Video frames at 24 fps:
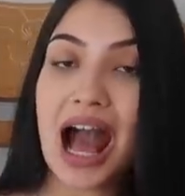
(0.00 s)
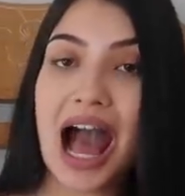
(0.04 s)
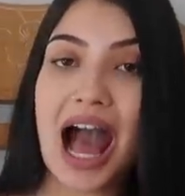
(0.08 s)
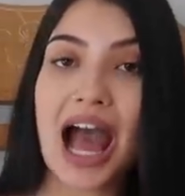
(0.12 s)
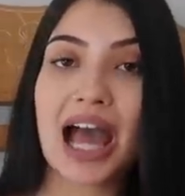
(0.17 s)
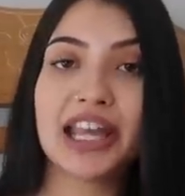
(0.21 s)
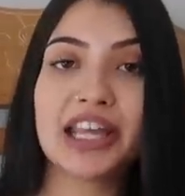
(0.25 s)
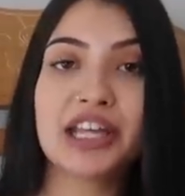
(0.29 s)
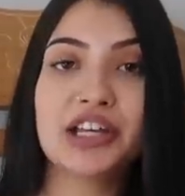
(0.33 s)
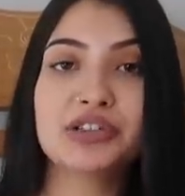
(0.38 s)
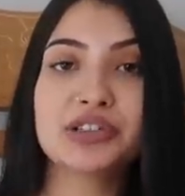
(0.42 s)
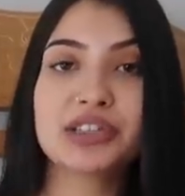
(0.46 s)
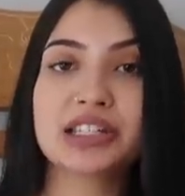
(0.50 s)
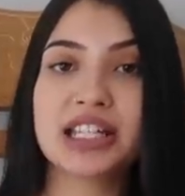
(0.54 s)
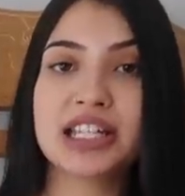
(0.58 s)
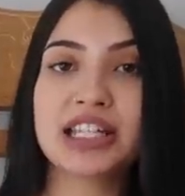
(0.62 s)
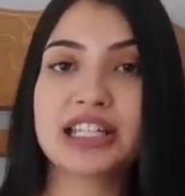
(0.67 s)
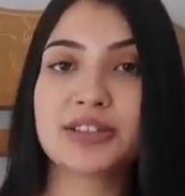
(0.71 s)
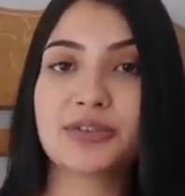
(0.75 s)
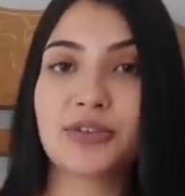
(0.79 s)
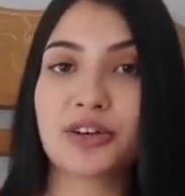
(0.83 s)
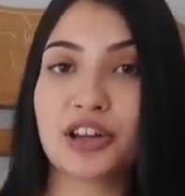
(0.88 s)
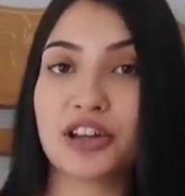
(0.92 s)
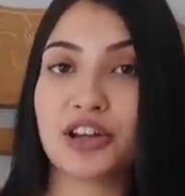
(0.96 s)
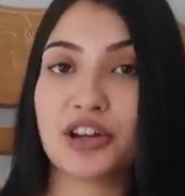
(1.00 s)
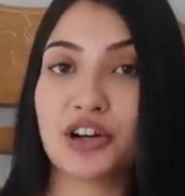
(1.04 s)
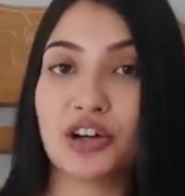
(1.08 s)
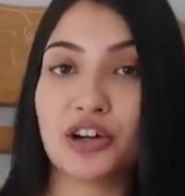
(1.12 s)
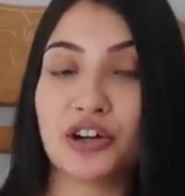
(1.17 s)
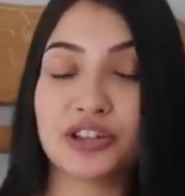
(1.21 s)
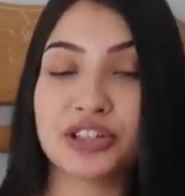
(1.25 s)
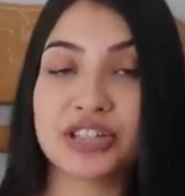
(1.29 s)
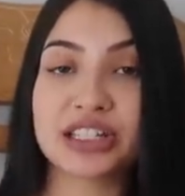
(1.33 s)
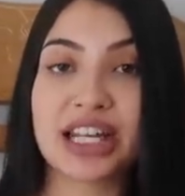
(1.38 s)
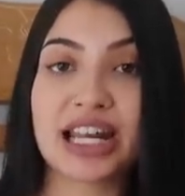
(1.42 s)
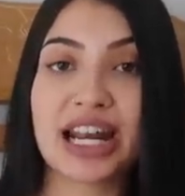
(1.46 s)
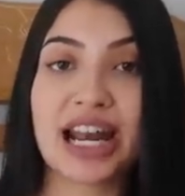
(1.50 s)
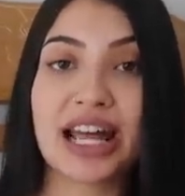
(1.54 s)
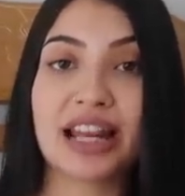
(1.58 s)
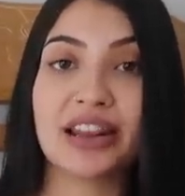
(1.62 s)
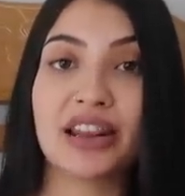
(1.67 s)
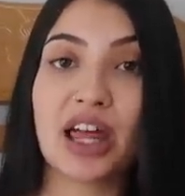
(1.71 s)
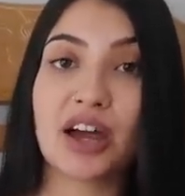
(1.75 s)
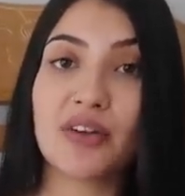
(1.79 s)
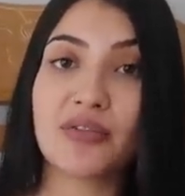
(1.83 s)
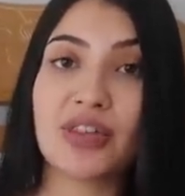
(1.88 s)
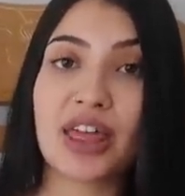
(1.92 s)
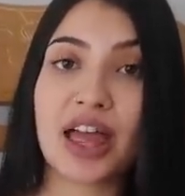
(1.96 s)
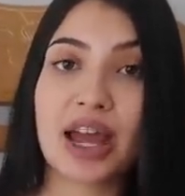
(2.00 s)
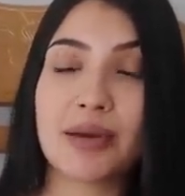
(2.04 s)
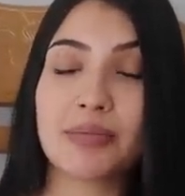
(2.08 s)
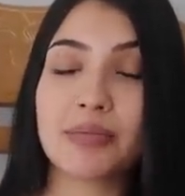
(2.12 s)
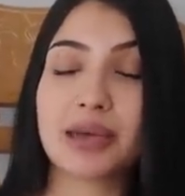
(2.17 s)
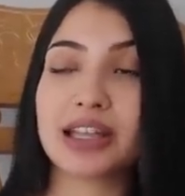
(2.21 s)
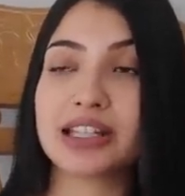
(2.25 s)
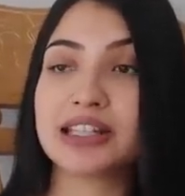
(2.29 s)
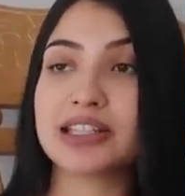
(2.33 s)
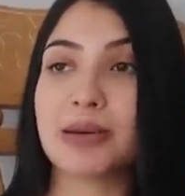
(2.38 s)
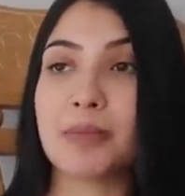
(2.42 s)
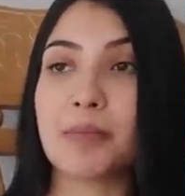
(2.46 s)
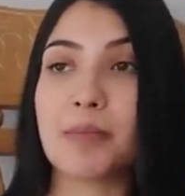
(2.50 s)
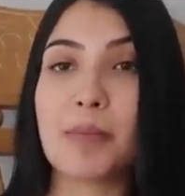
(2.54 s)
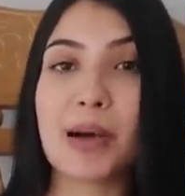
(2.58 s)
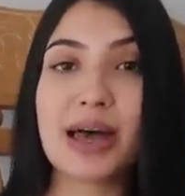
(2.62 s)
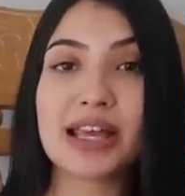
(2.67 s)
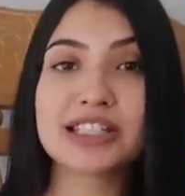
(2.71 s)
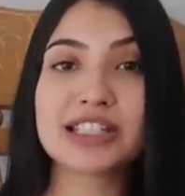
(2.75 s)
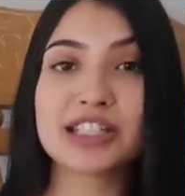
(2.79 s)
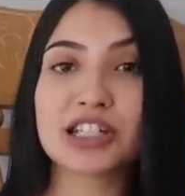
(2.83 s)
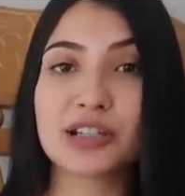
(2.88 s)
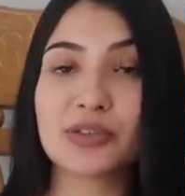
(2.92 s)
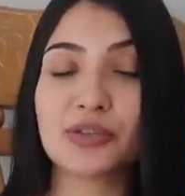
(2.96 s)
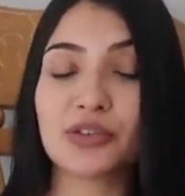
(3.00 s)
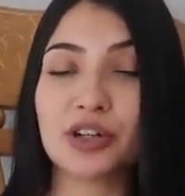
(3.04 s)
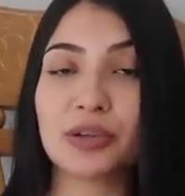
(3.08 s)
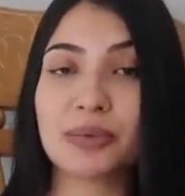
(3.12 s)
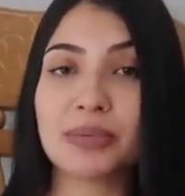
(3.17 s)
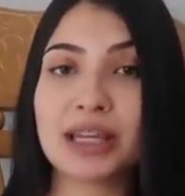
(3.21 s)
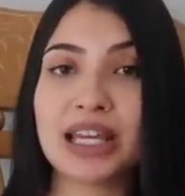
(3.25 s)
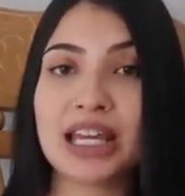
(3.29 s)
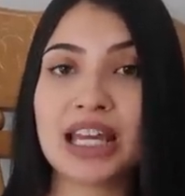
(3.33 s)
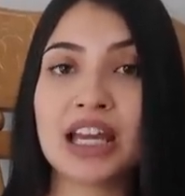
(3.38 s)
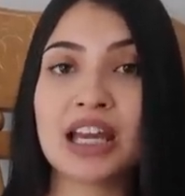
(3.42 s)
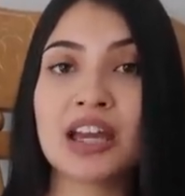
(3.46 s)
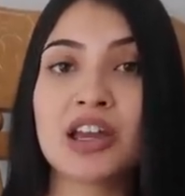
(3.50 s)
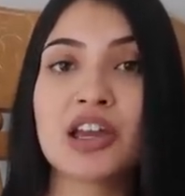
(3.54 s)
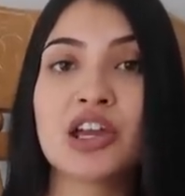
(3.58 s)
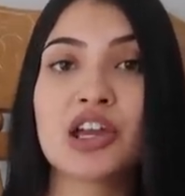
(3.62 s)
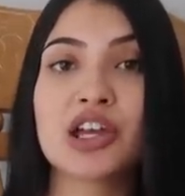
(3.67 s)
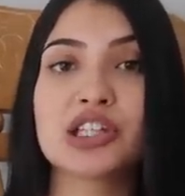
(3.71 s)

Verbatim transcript: I use these for the girls and I love them. It's a must for me.